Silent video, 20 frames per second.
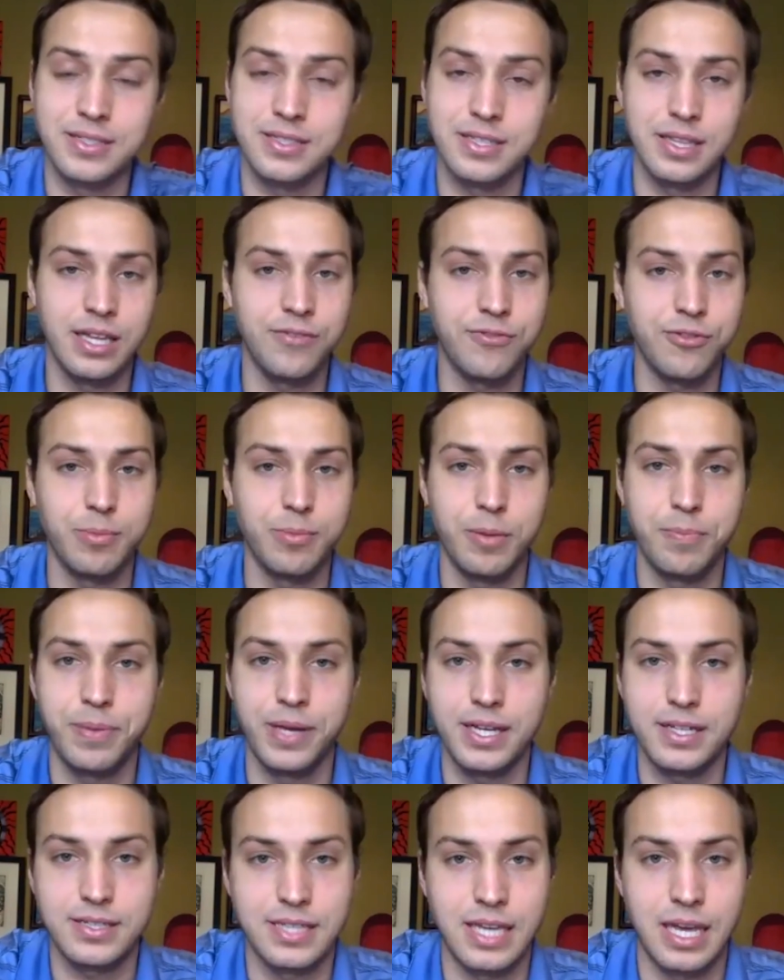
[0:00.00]
And then from a
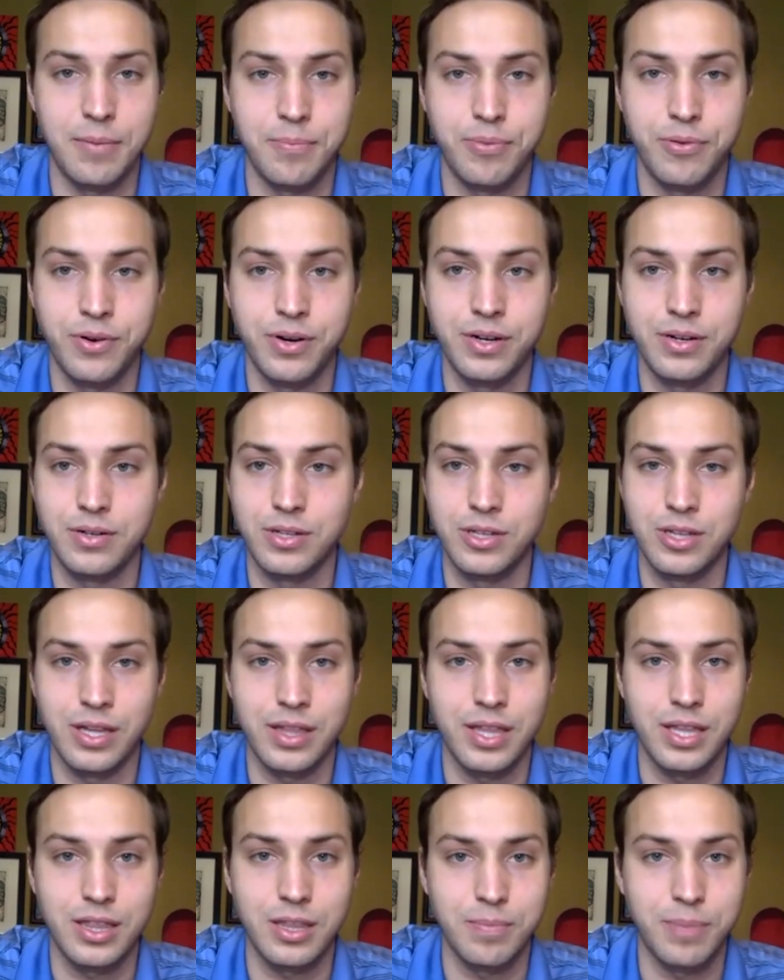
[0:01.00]
pick standpoint, I
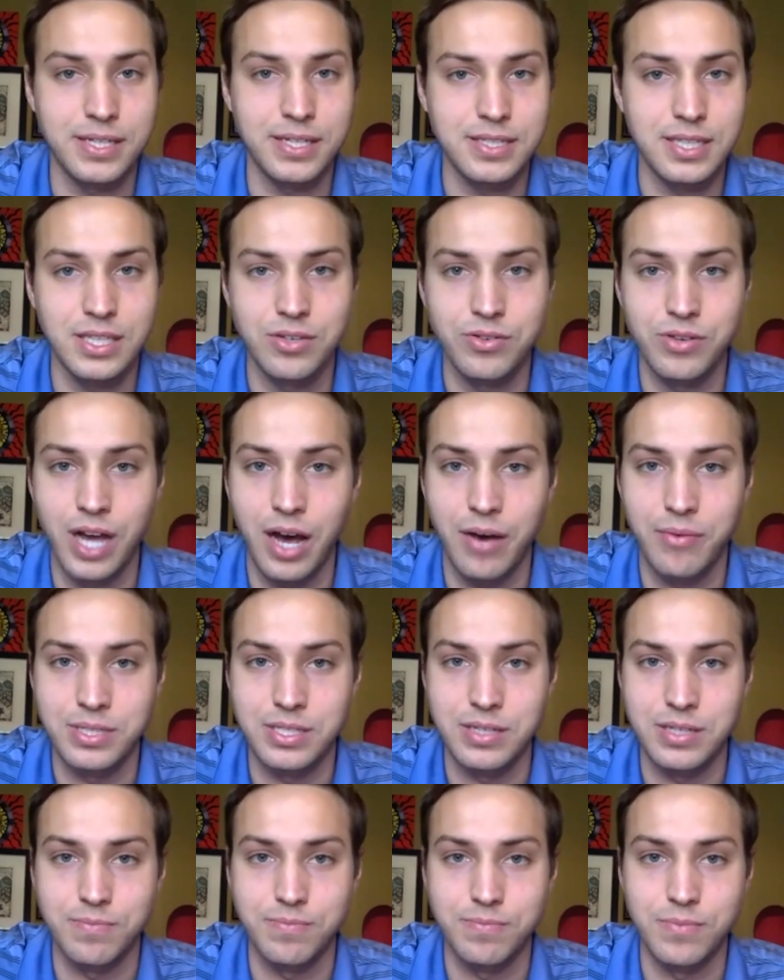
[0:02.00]
think the best thing you got was
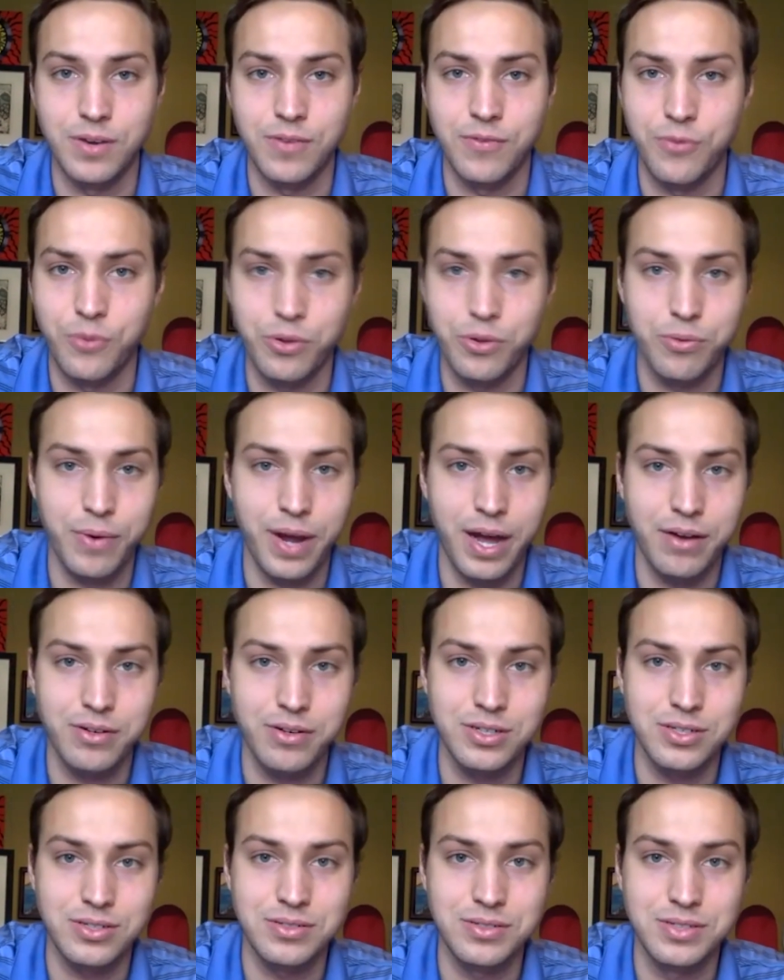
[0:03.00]
a, a fourth
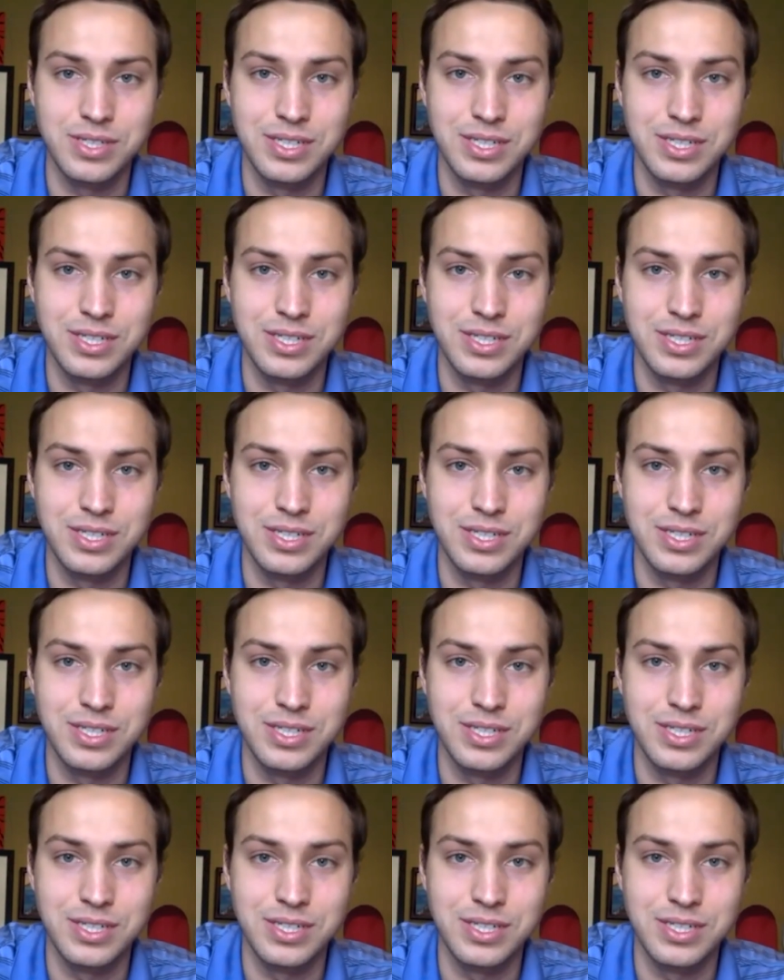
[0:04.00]
rounder.